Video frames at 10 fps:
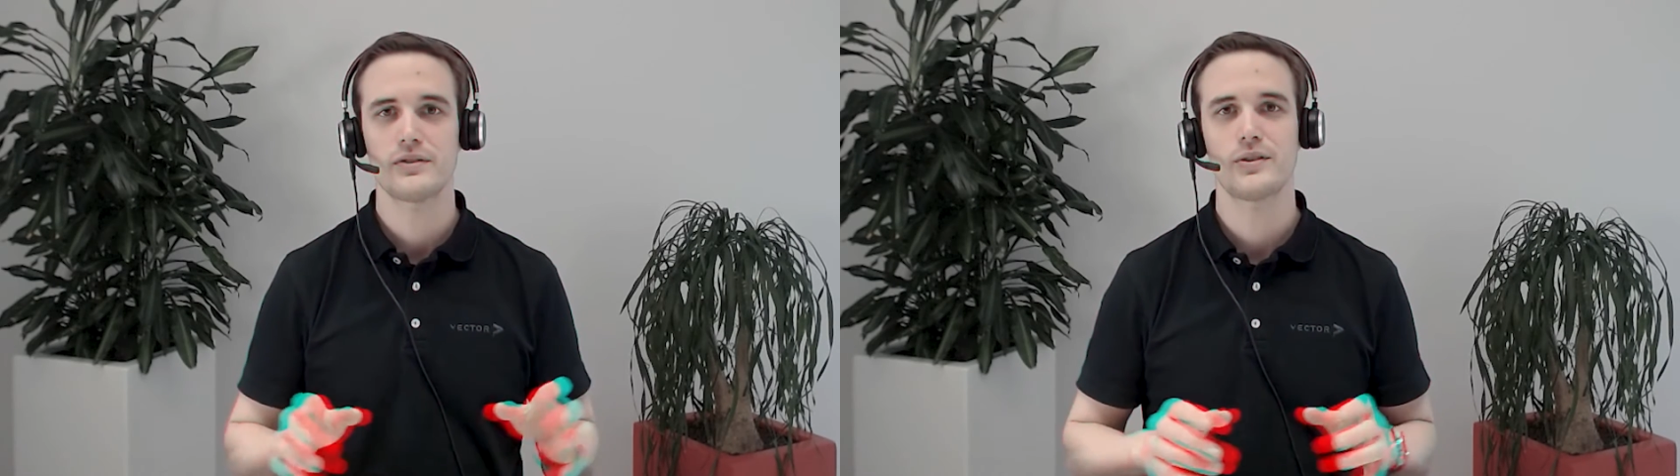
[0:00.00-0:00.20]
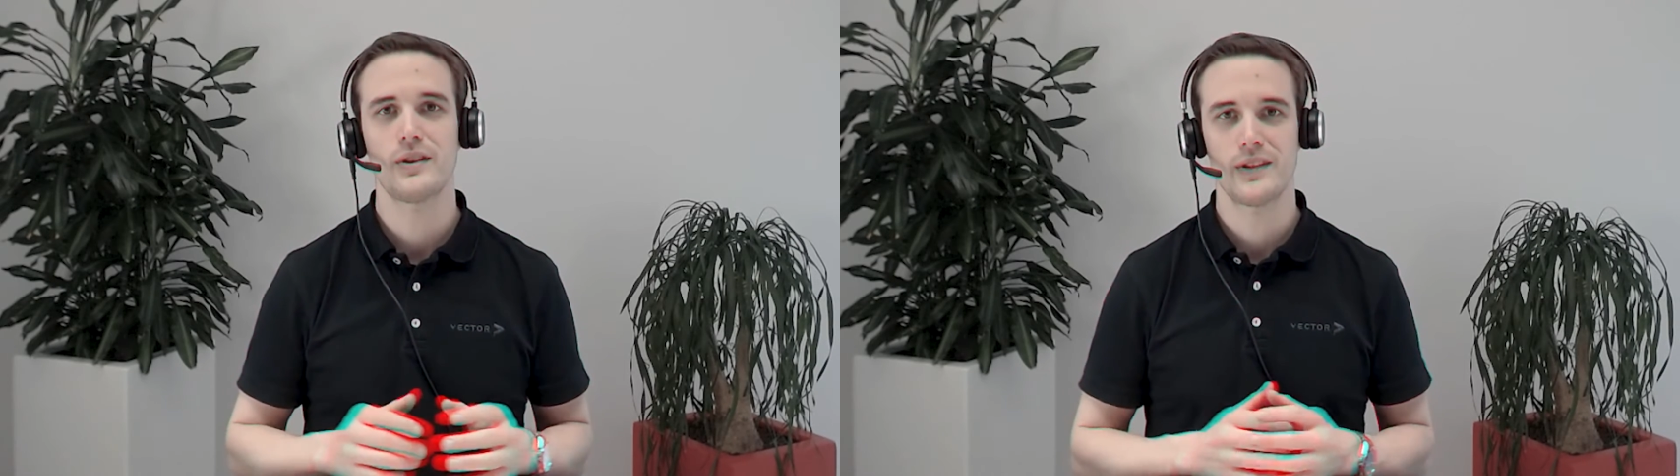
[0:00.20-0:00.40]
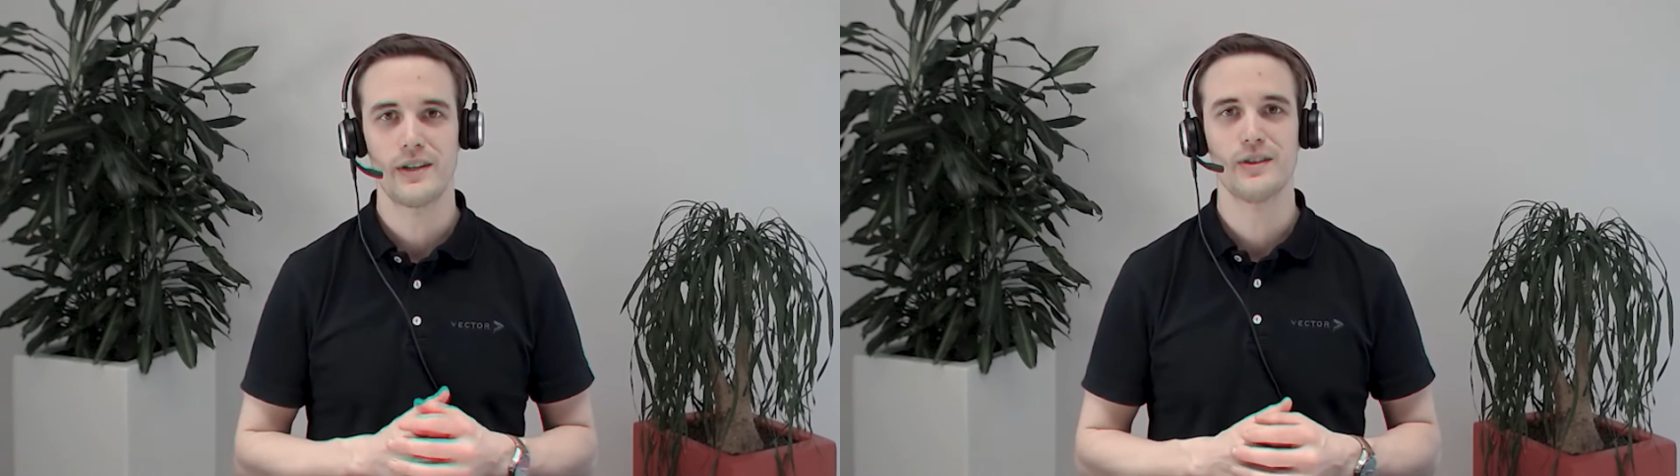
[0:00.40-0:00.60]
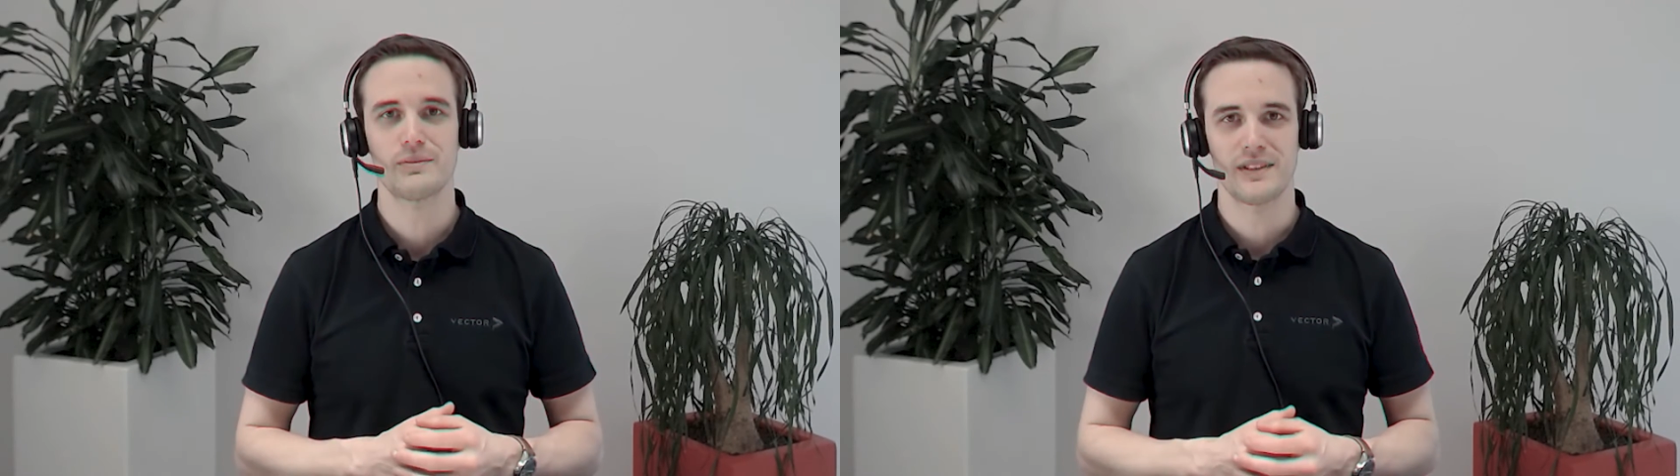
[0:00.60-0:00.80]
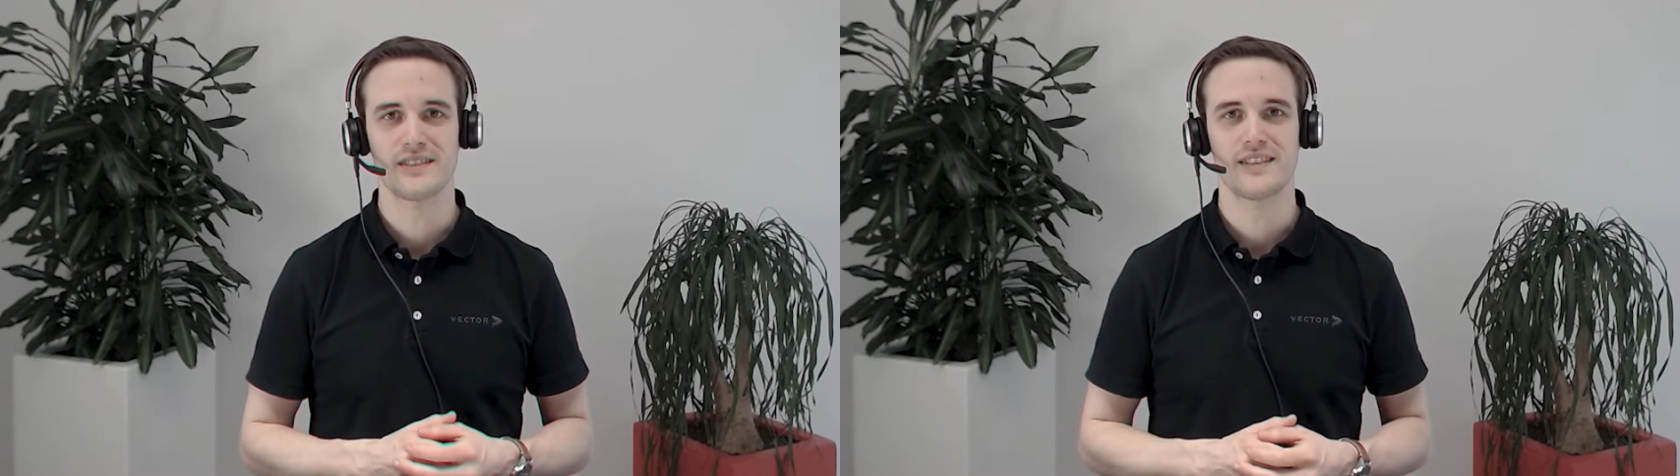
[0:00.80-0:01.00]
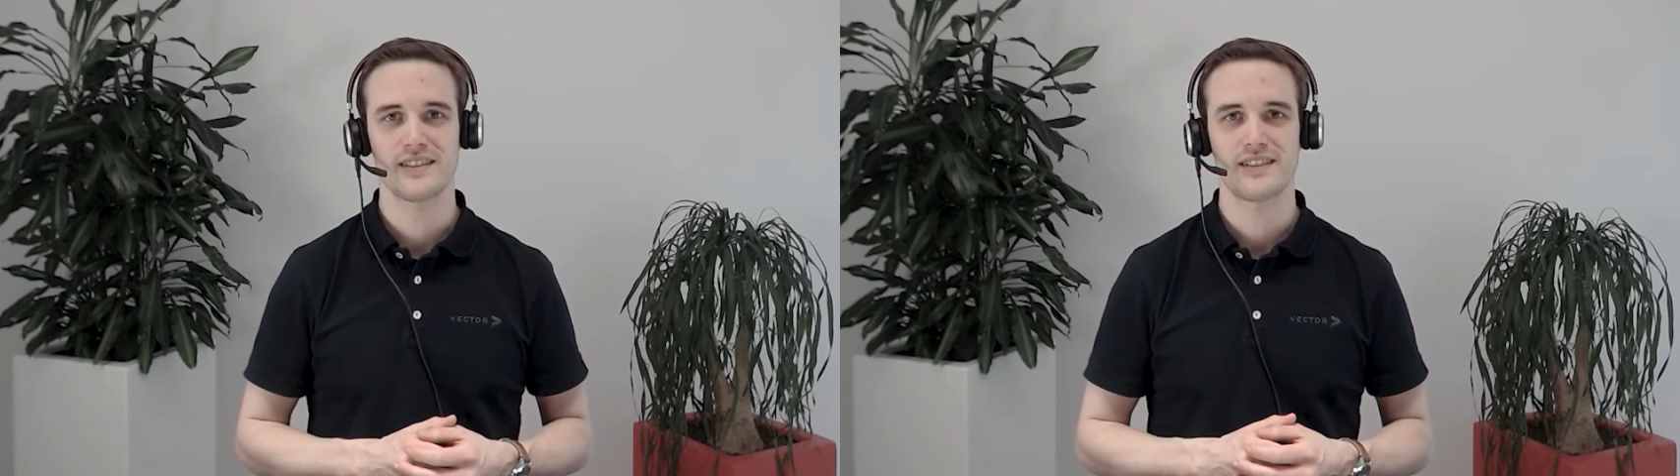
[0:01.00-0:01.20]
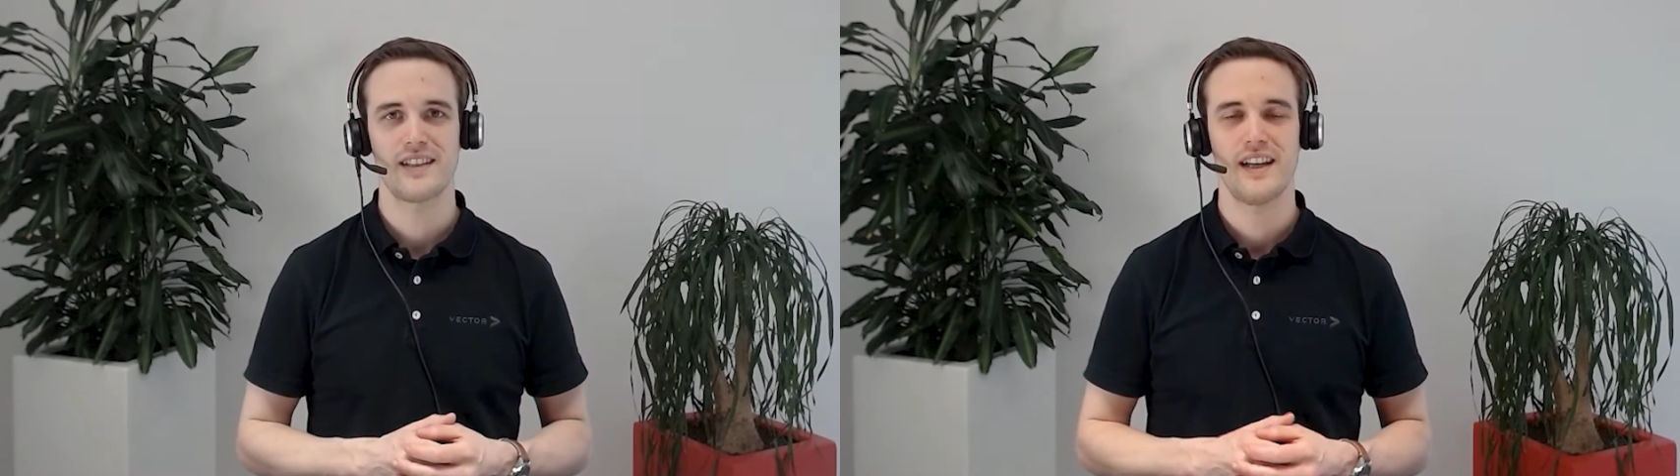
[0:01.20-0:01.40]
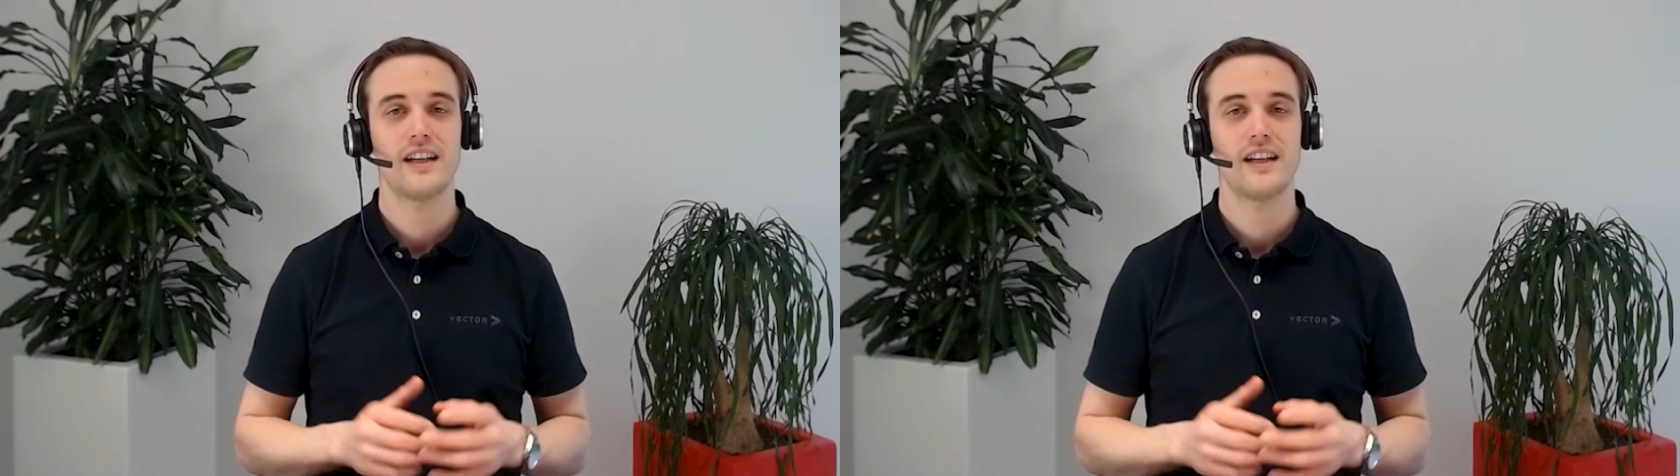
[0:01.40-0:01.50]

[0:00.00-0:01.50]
to call the Ghostbusters.